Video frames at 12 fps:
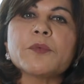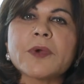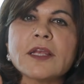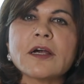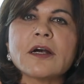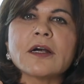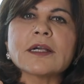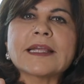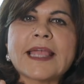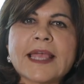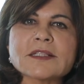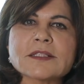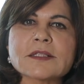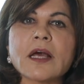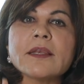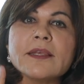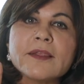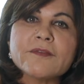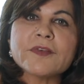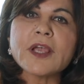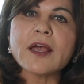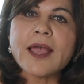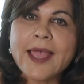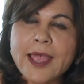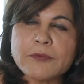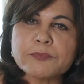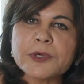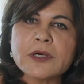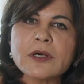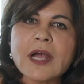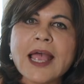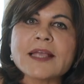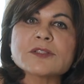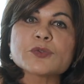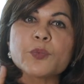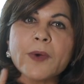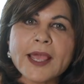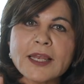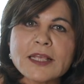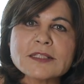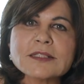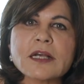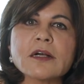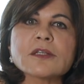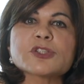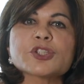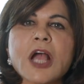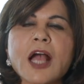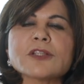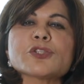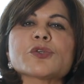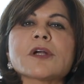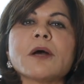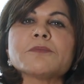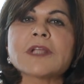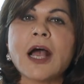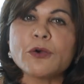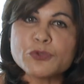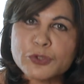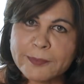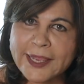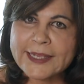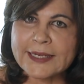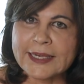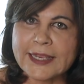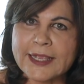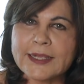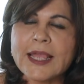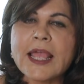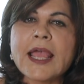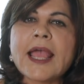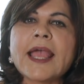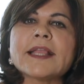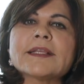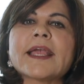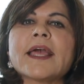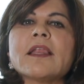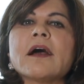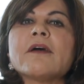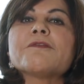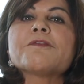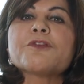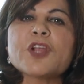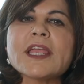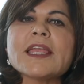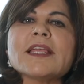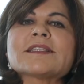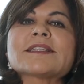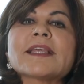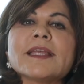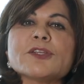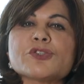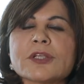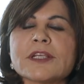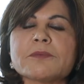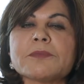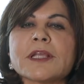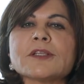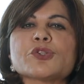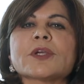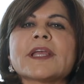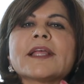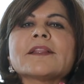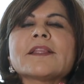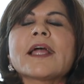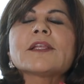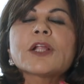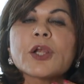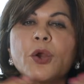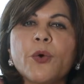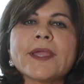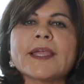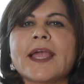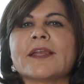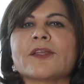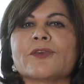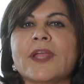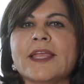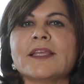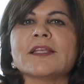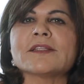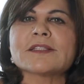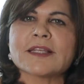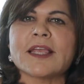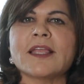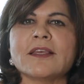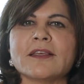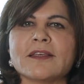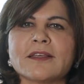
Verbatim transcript: winner gets a Nivea hamper as well as a chance to come down to my clinic and get a free skin treatment to get that glowing and a radiant skin.